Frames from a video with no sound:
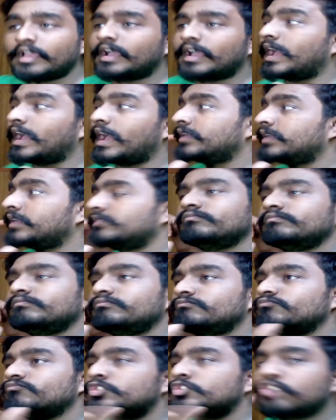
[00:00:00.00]
and
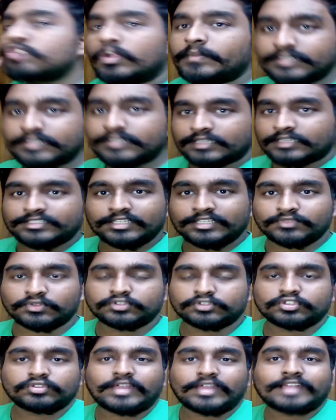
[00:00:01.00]
it's going to be
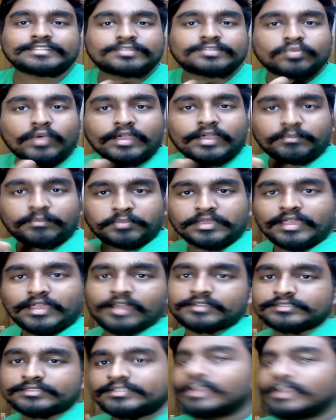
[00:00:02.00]
successful. So that's why
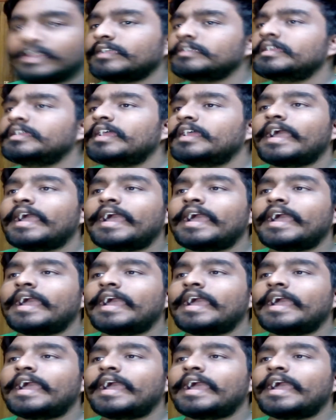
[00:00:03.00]
PR is there.